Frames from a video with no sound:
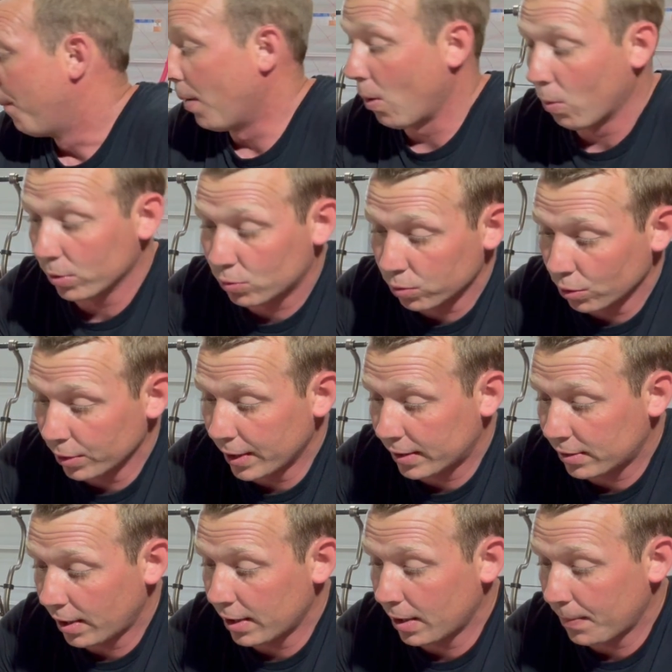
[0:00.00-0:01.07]
But what's really
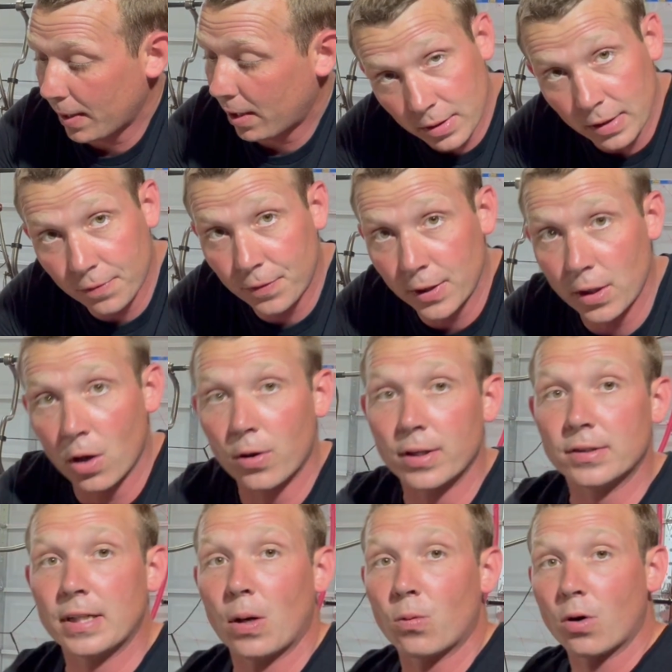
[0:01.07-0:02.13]
exciting about this video
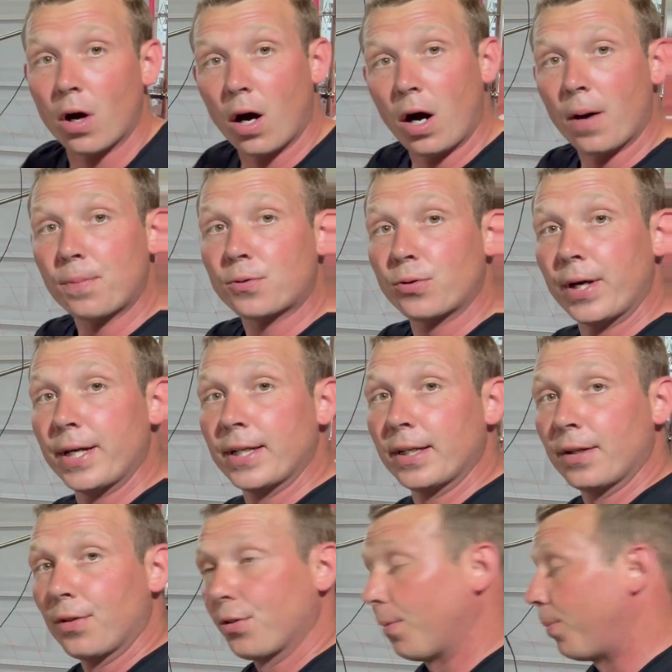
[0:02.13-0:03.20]
is that we're upgrading the